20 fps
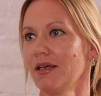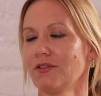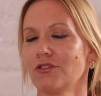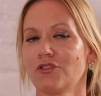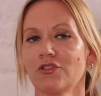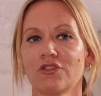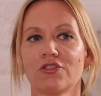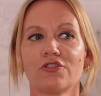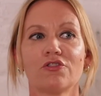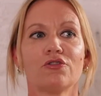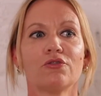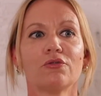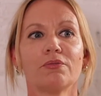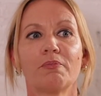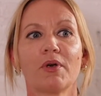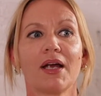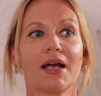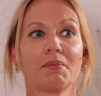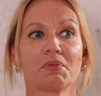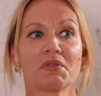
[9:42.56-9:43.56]
just to
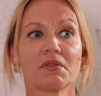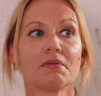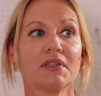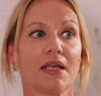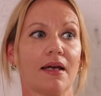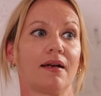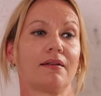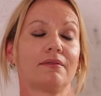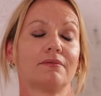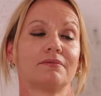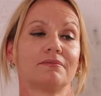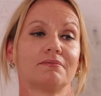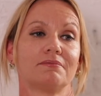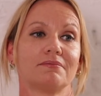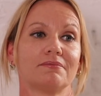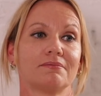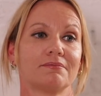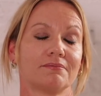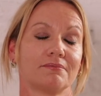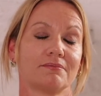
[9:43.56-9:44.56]
perhaps, yeah,
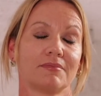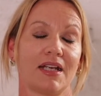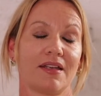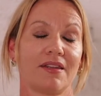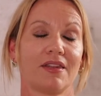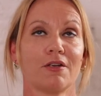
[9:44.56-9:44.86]
I